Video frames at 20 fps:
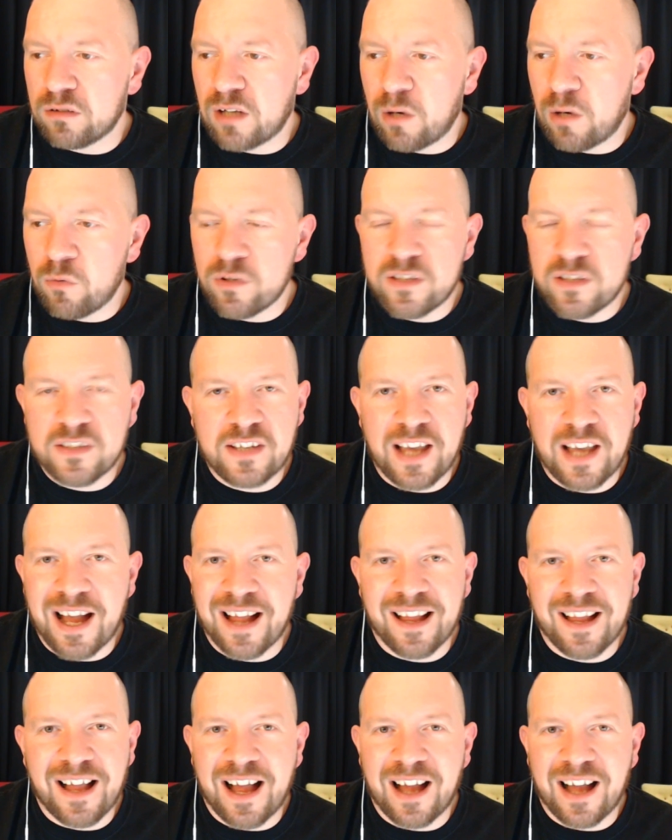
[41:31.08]
wouldn't say
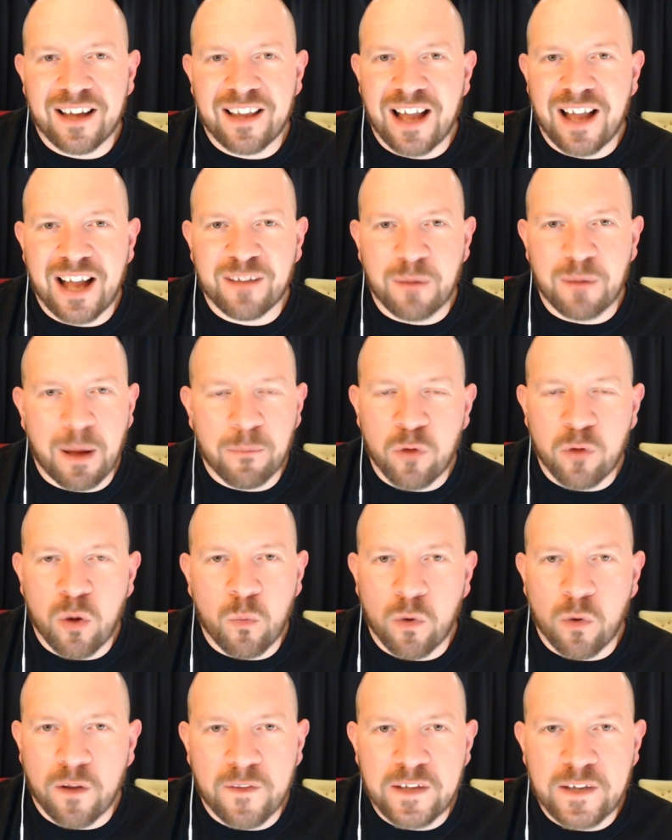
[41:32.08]
I'm not
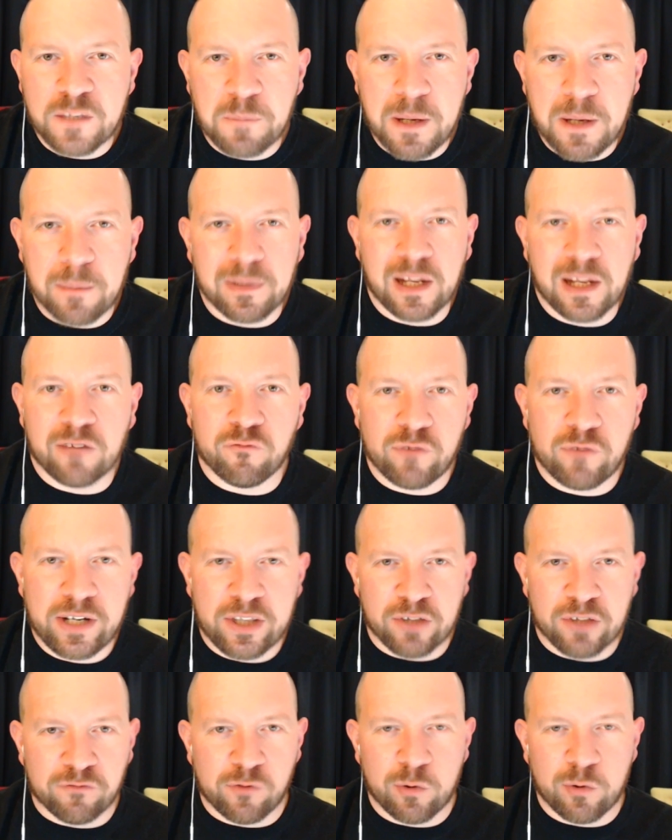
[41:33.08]
one of these people that read
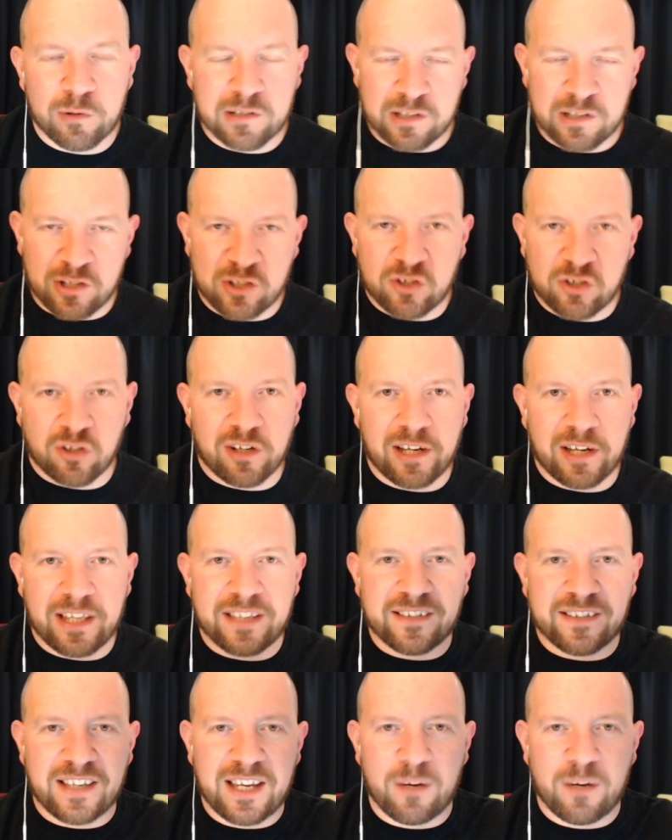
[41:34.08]
the rules and suddenly
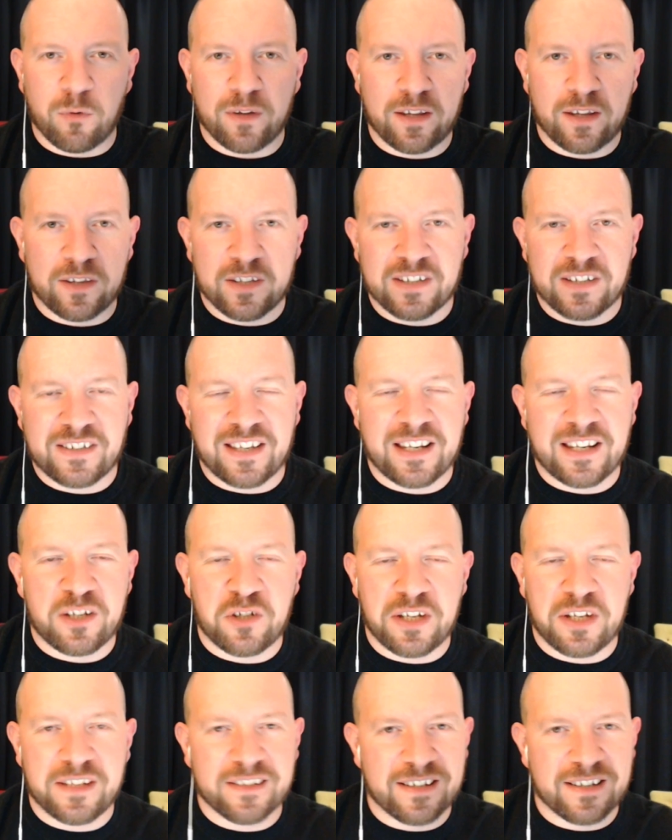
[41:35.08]
see whether the
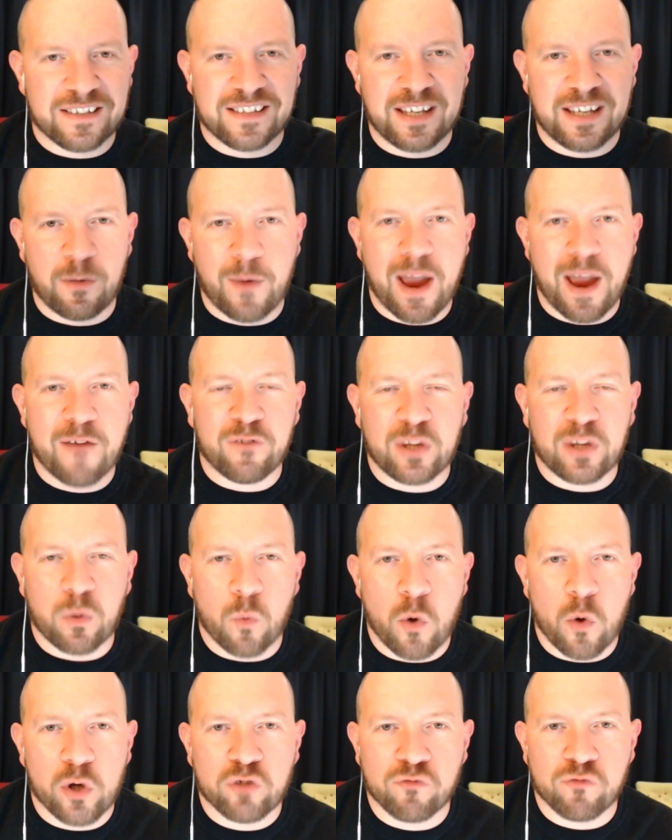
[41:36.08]
synergies and see where everything
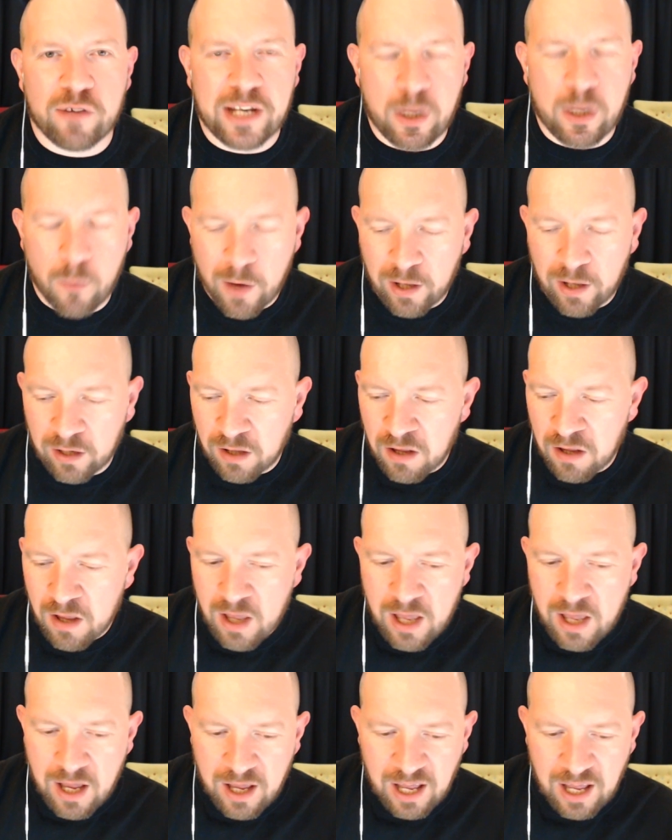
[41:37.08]
works really well.
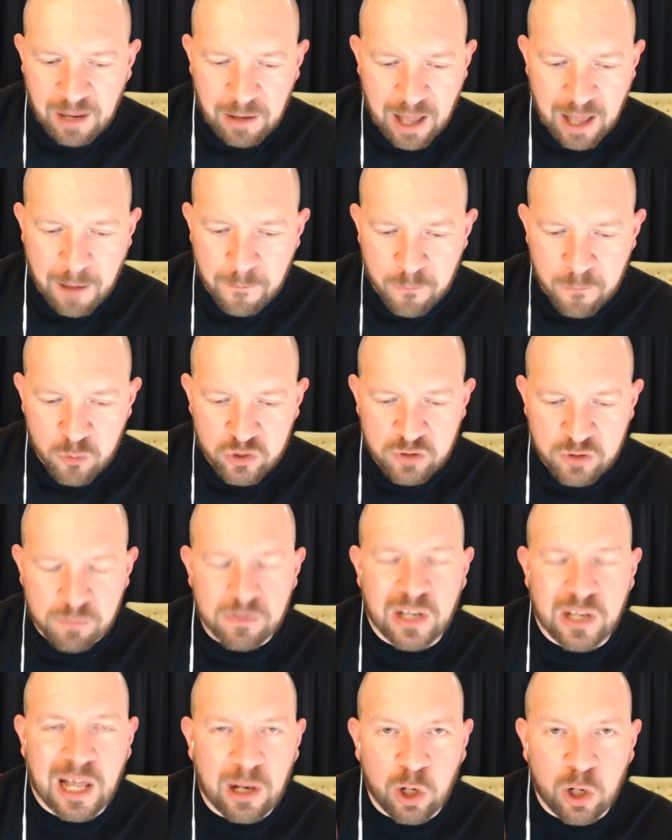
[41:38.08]

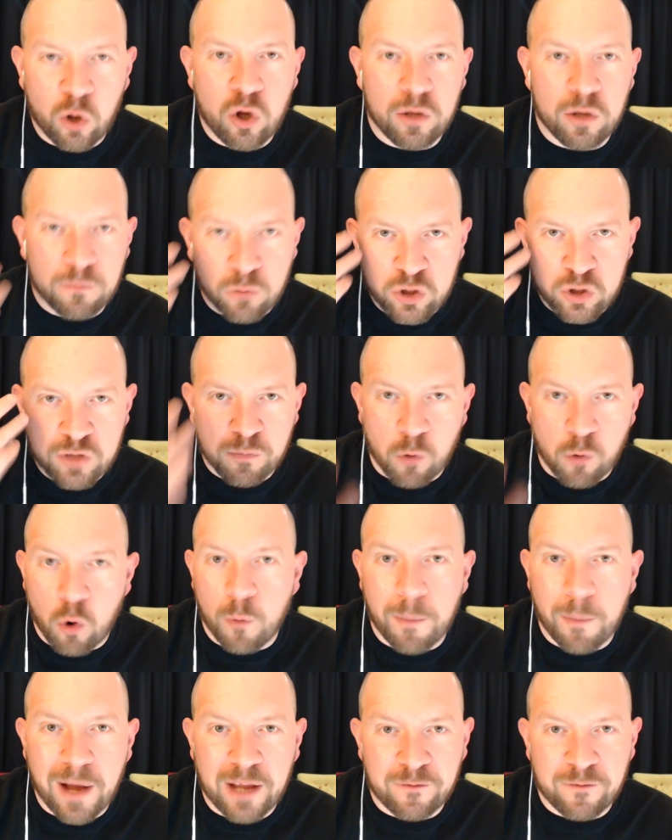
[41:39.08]
I learn much more
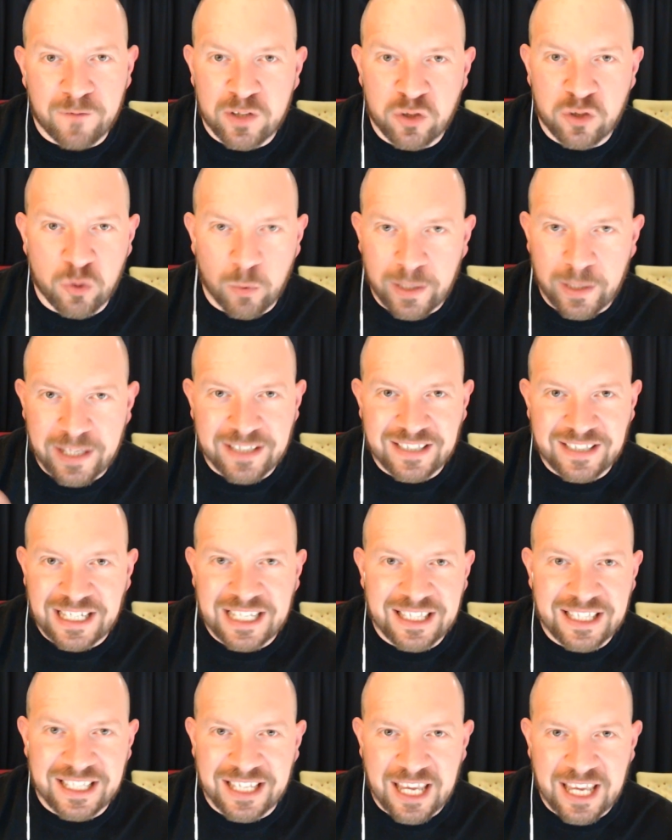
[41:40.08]
by visually
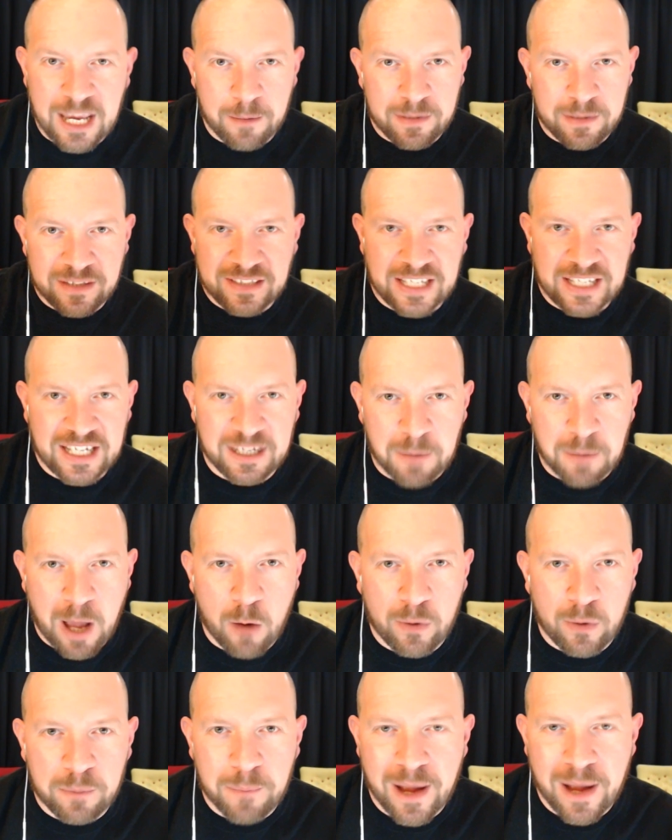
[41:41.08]
seeing the game and seeing
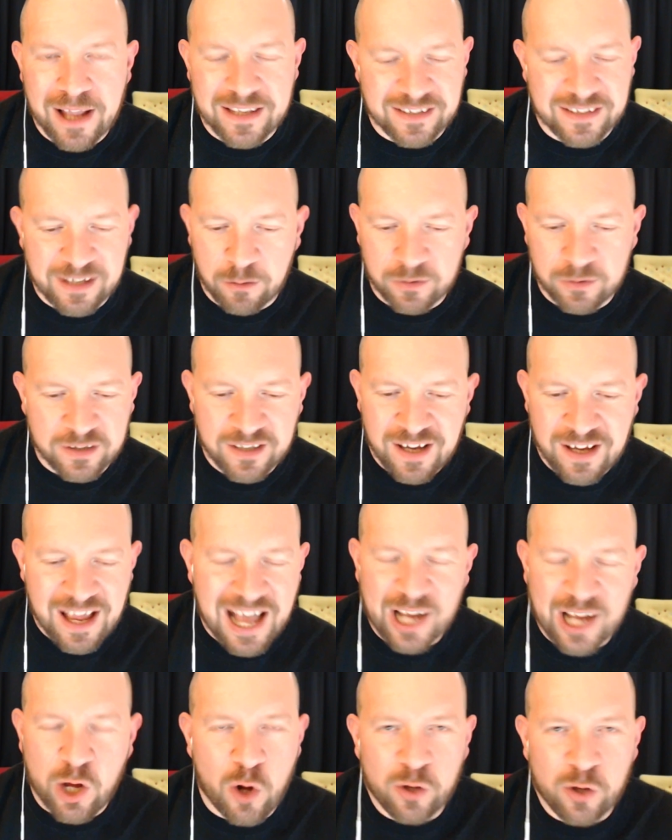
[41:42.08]
how it pans out.
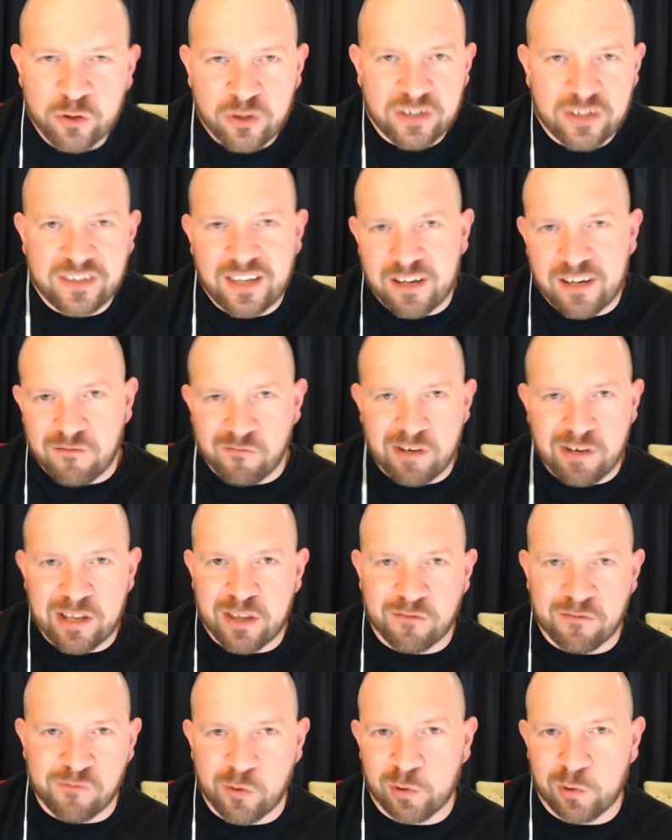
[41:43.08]
I can't just sit and read
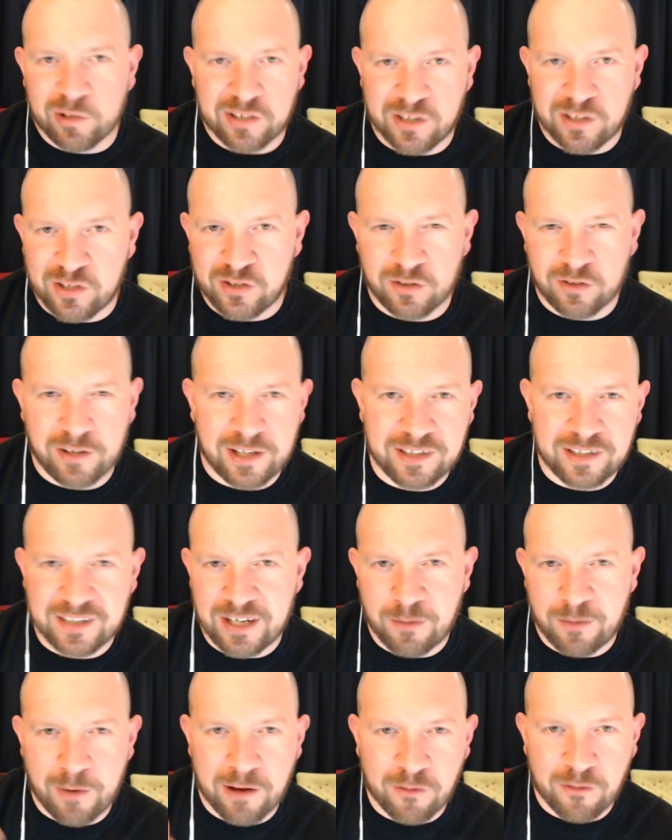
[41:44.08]
the rules and suddenly
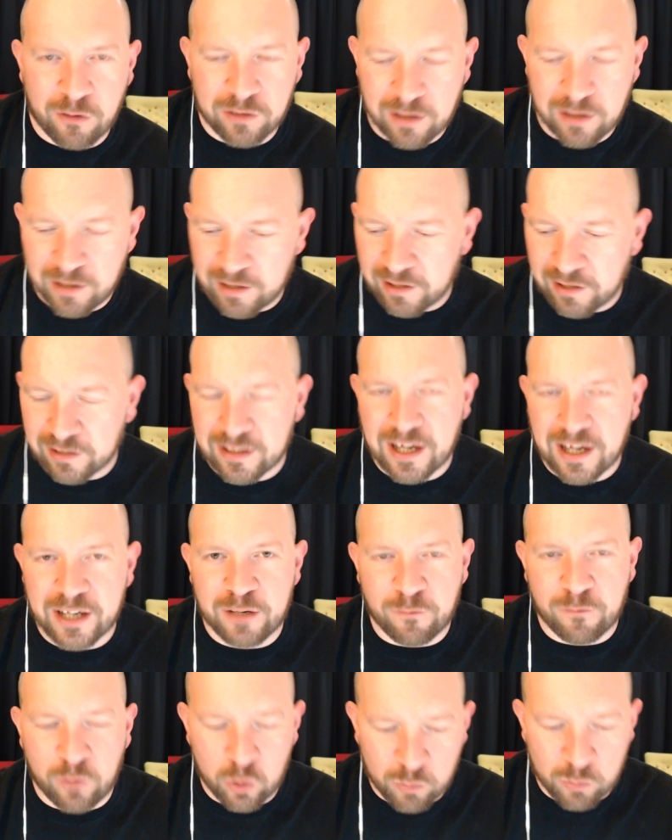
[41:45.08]
see where all the little kind
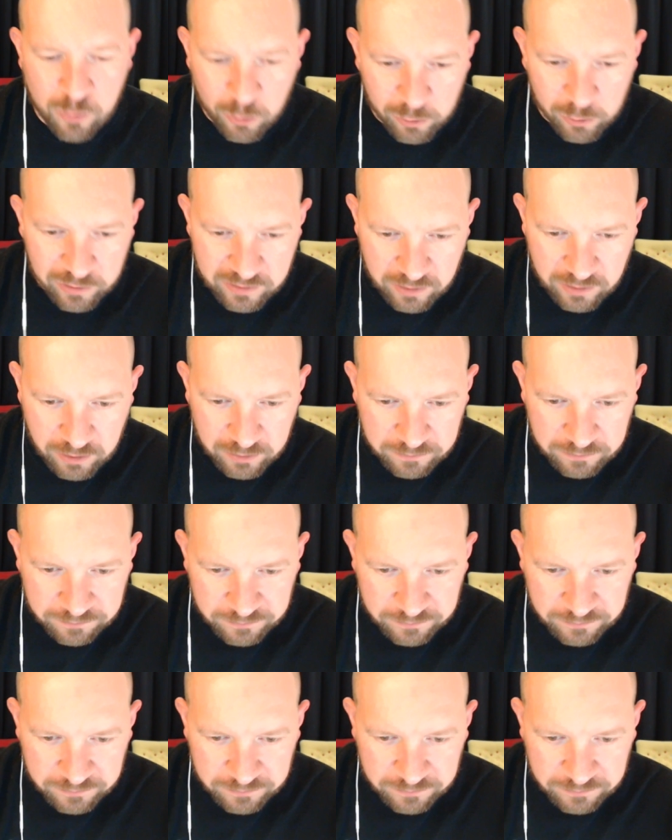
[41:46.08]
of loopholes are.